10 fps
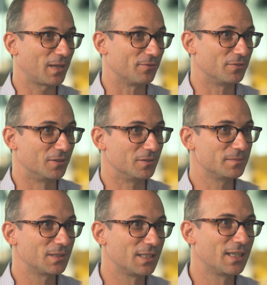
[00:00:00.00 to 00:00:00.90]

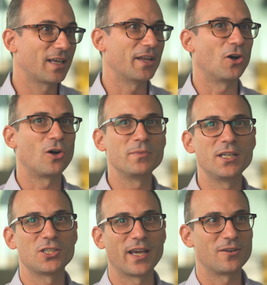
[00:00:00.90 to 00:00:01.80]
platform, an
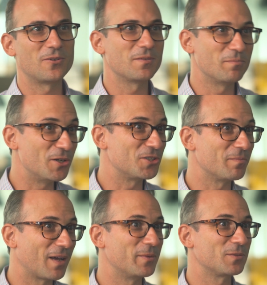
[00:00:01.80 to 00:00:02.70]
omni-channel
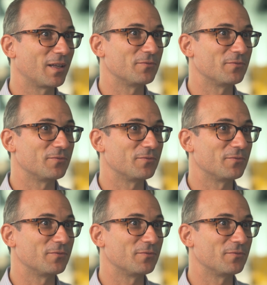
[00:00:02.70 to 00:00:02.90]
merchant payments